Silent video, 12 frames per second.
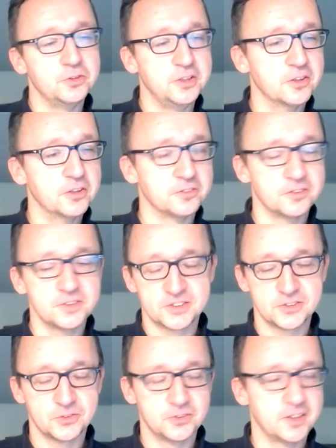the others,
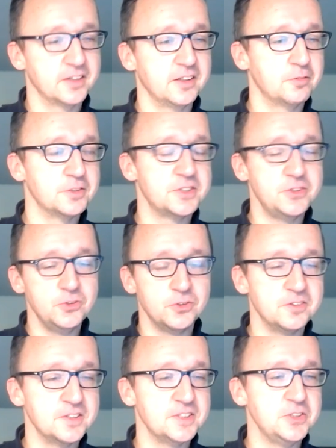so that if a
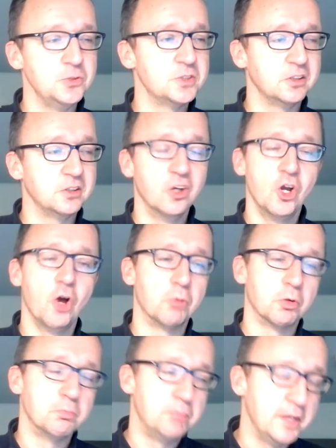student is using a more
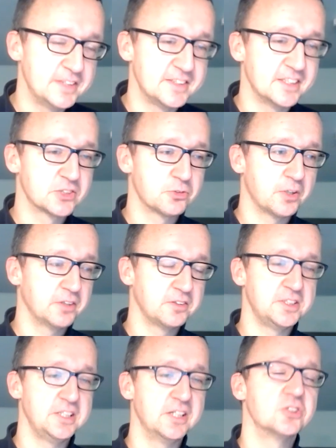basic
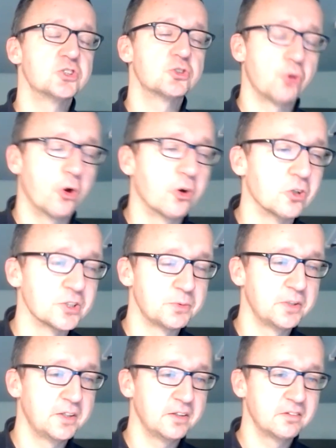strategy and struggles with
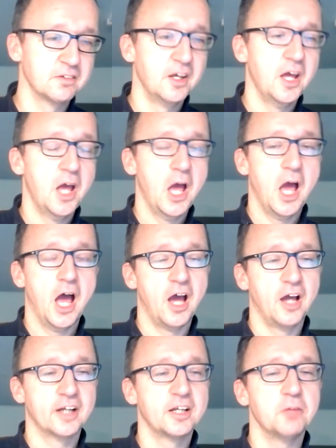it,
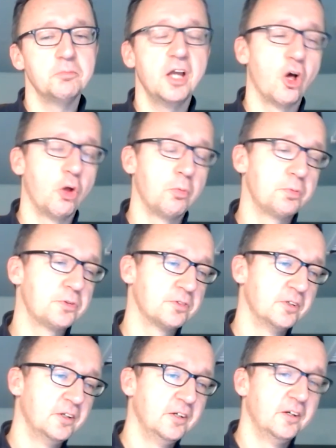can be helped
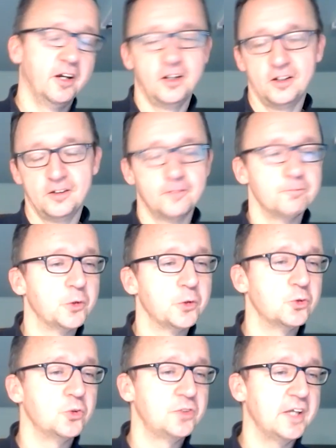
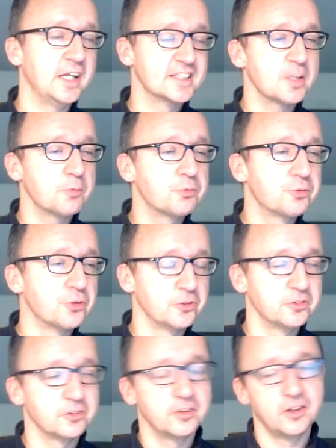to take a step
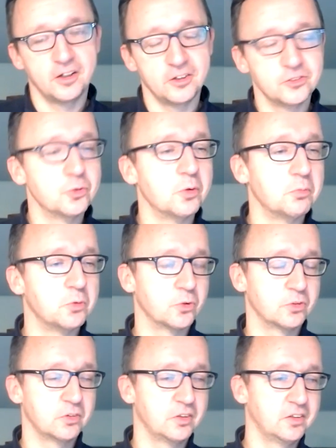further to a
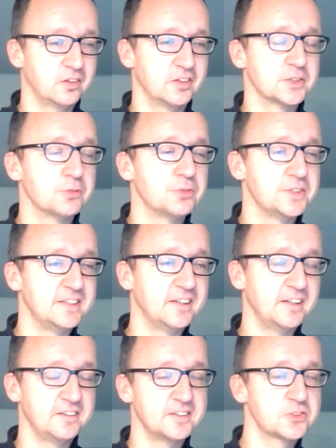more
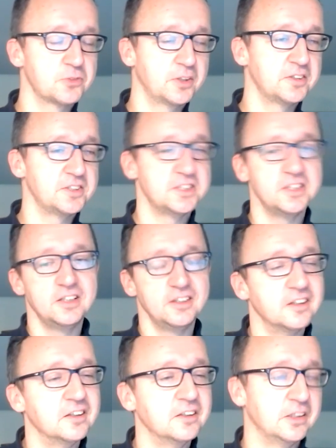sophisticated strategy
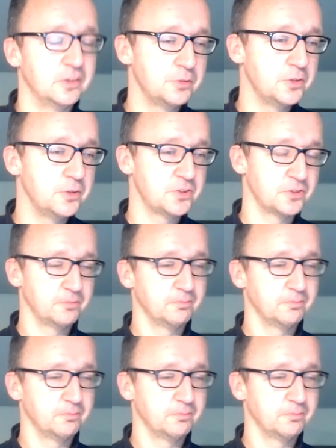in the future.